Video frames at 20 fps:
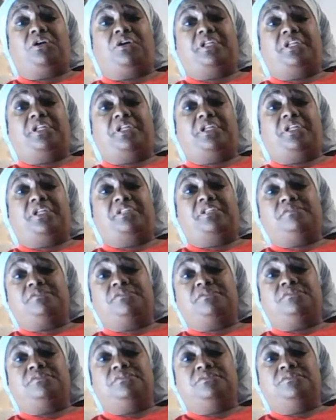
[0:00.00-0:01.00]
You had a
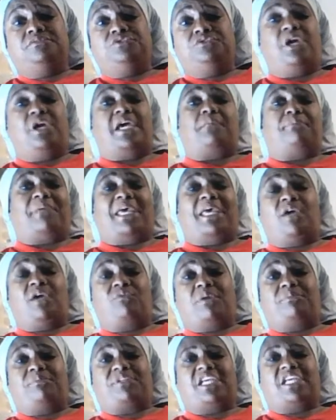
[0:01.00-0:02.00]
bad reputation.
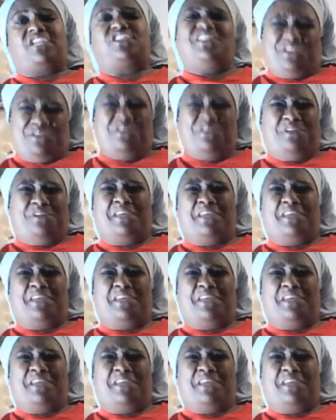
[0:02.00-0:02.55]
You know you did.